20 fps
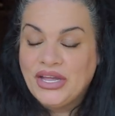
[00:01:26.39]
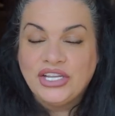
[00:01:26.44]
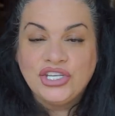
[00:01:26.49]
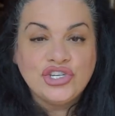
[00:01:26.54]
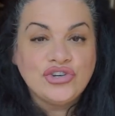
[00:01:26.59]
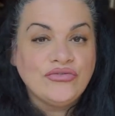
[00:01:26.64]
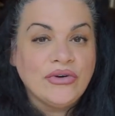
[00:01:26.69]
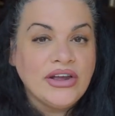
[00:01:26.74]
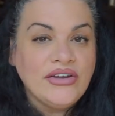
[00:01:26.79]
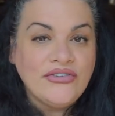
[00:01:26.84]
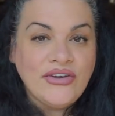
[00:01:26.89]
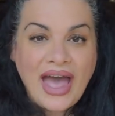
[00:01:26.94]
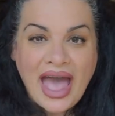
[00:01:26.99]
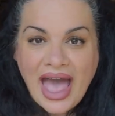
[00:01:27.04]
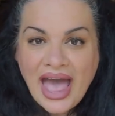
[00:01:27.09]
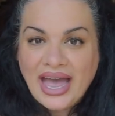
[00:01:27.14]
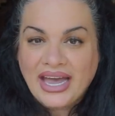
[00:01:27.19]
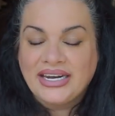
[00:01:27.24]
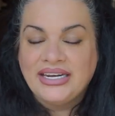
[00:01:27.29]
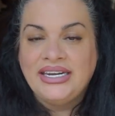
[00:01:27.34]
It's great for
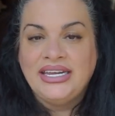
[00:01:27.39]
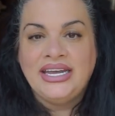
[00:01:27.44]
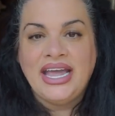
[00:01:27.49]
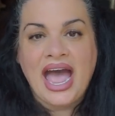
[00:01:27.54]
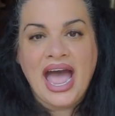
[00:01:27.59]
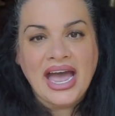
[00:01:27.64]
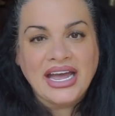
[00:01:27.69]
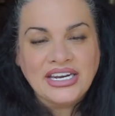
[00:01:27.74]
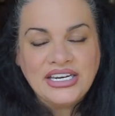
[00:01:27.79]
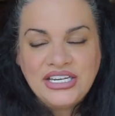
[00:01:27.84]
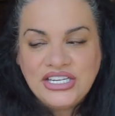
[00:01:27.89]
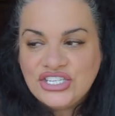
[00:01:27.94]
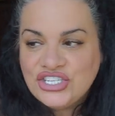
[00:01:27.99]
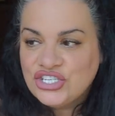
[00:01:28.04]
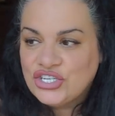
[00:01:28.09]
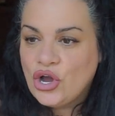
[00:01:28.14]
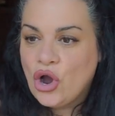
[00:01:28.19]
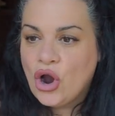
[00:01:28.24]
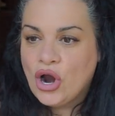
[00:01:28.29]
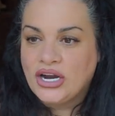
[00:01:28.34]
acne, acne
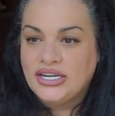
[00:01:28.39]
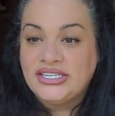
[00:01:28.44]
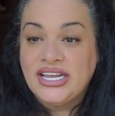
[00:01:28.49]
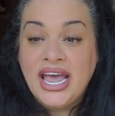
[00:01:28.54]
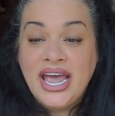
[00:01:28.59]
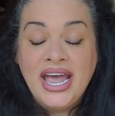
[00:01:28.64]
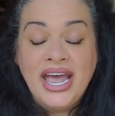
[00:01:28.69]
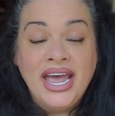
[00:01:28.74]
scars.